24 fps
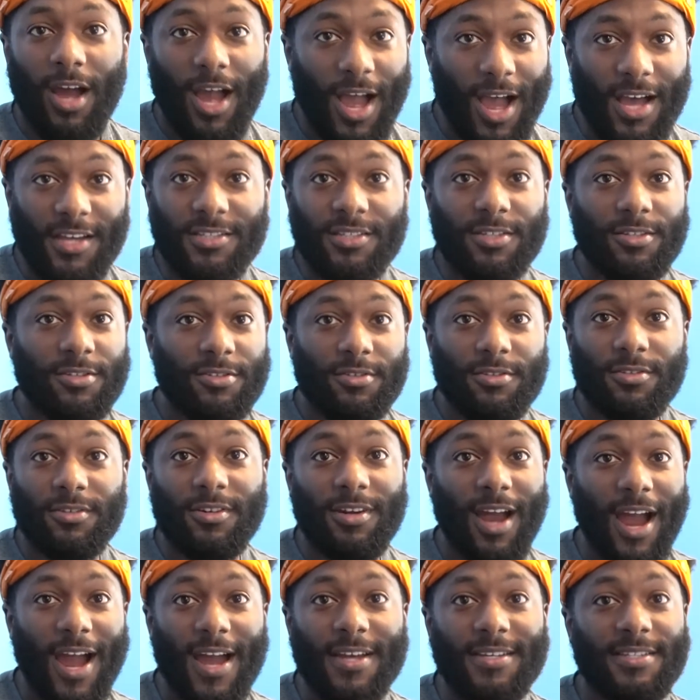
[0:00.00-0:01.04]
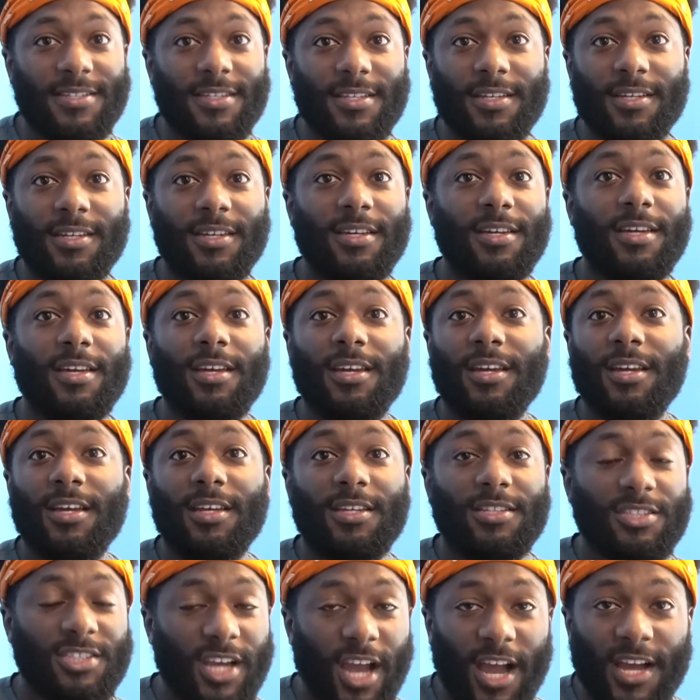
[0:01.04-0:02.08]
Oscar Isaac,
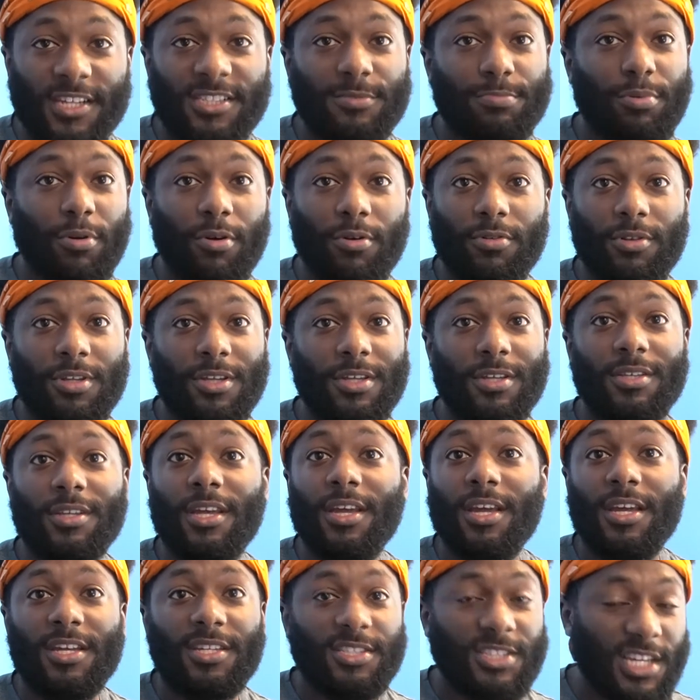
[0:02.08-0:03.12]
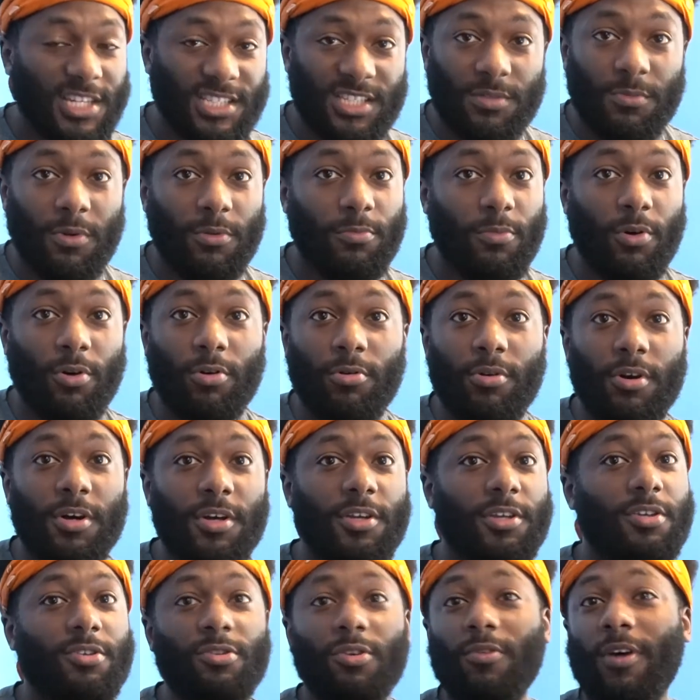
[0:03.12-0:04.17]
Josh Brolin, Jason
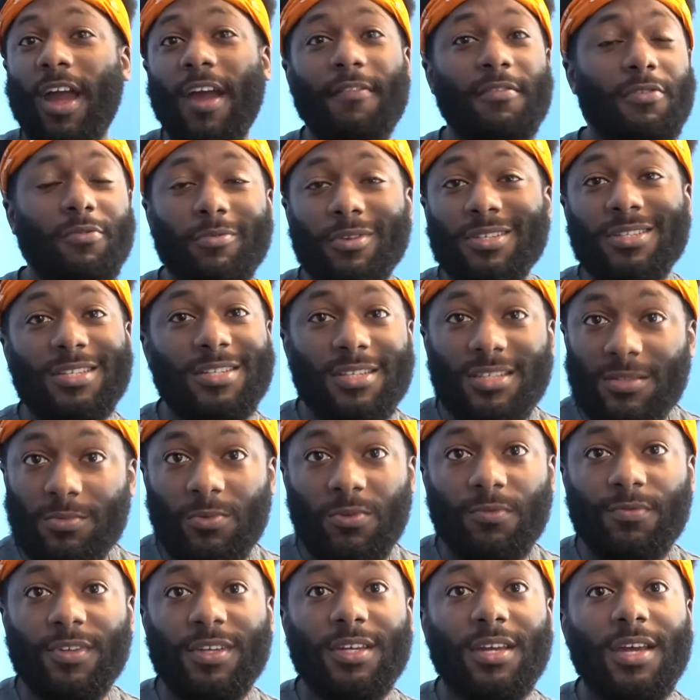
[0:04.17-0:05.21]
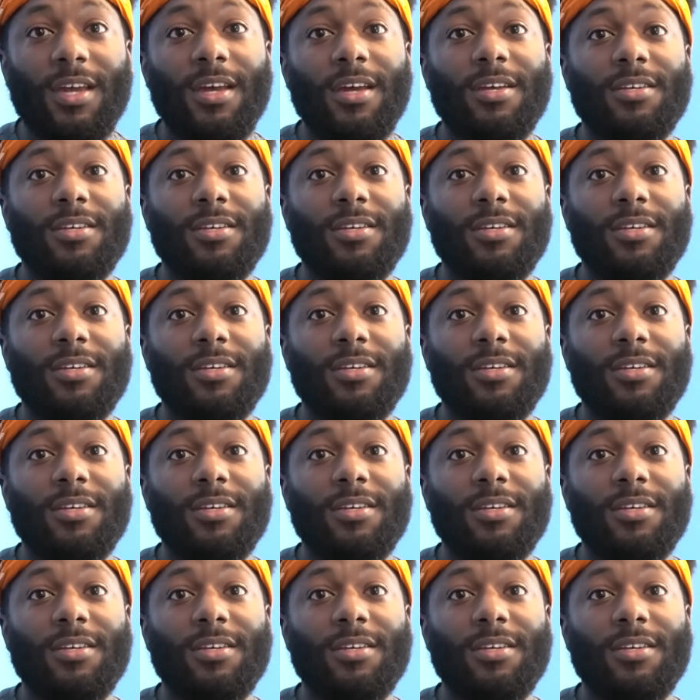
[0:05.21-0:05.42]
Momoa. You know, everyone's in this movie.